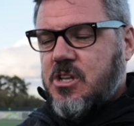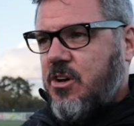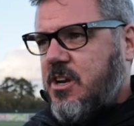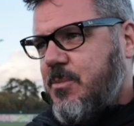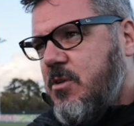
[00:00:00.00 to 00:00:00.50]
the
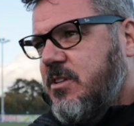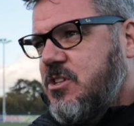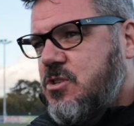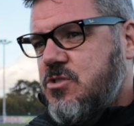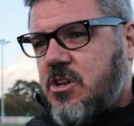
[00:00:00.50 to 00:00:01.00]
line and move on
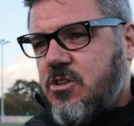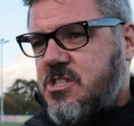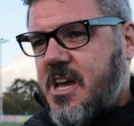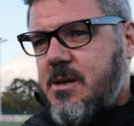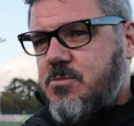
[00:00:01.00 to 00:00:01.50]
to Tuesday
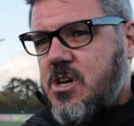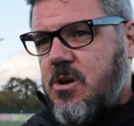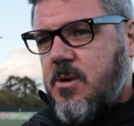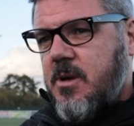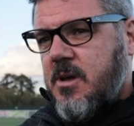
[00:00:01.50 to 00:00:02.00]
night's game.
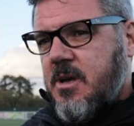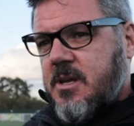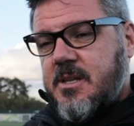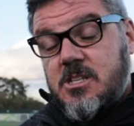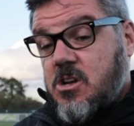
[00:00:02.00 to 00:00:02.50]
So
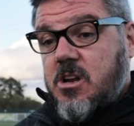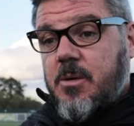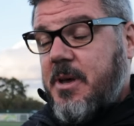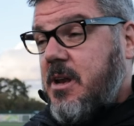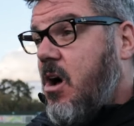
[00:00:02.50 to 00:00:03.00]
that's all.
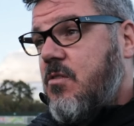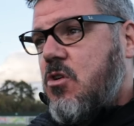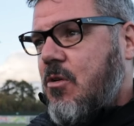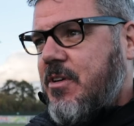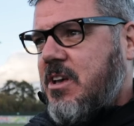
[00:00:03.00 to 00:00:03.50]
It'll be a lot of
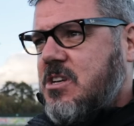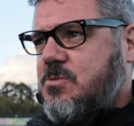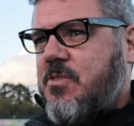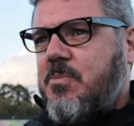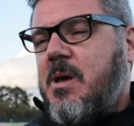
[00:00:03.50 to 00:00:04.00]
recovery
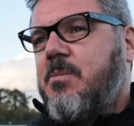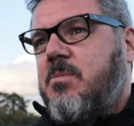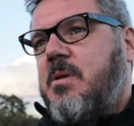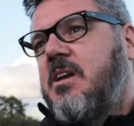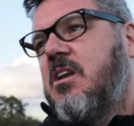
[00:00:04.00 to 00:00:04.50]
because we've been
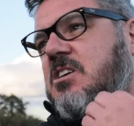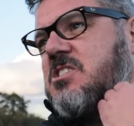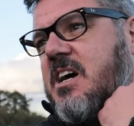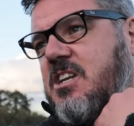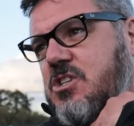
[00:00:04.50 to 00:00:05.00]
playing a lot of
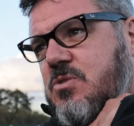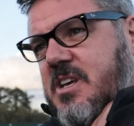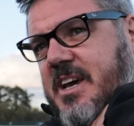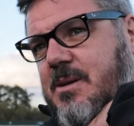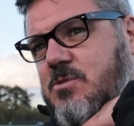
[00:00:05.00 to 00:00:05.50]
Saturday,
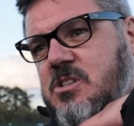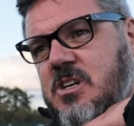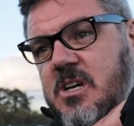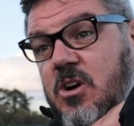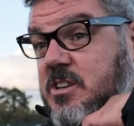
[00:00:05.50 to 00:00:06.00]
Tuesday games.
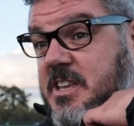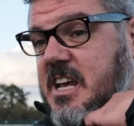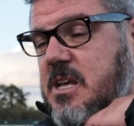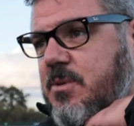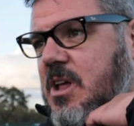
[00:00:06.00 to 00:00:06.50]

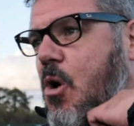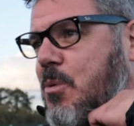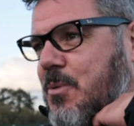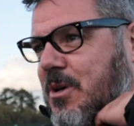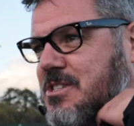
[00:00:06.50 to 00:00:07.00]
Ideally,
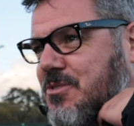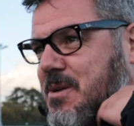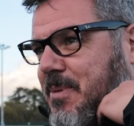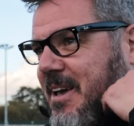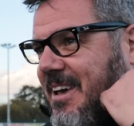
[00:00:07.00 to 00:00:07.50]
nobody wants a
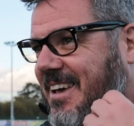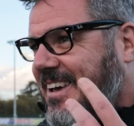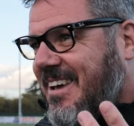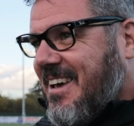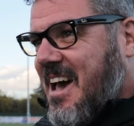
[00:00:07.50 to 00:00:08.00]
replay.
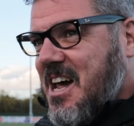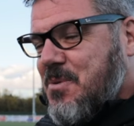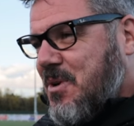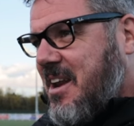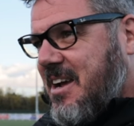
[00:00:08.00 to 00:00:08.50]

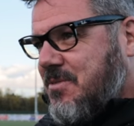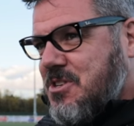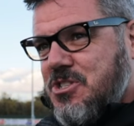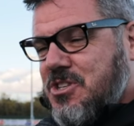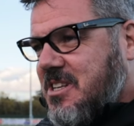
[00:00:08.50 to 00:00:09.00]
Anyone in their
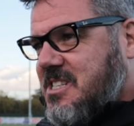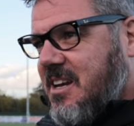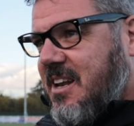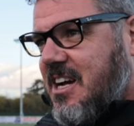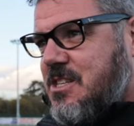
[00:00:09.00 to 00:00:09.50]
division is going to
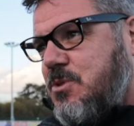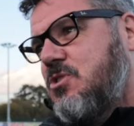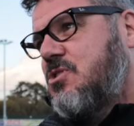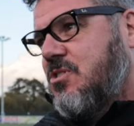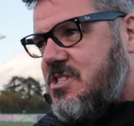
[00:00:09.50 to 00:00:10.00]
tell you that because we've
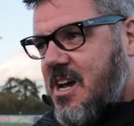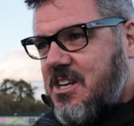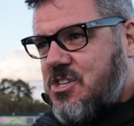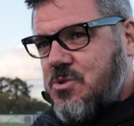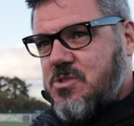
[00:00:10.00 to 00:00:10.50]
just done
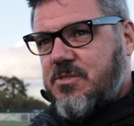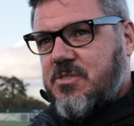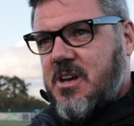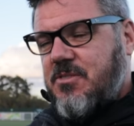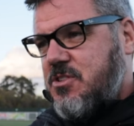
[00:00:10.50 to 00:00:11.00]
Saturday, Tuesday
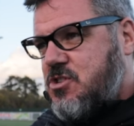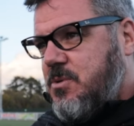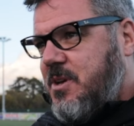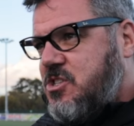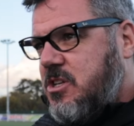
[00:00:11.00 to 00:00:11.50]
uh, for
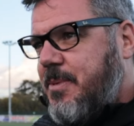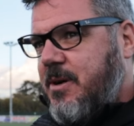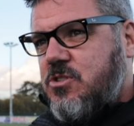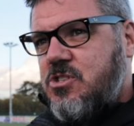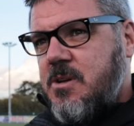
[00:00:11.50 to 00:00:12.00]
three weeks on the
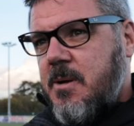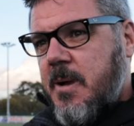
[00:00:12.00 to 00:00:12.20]
bounce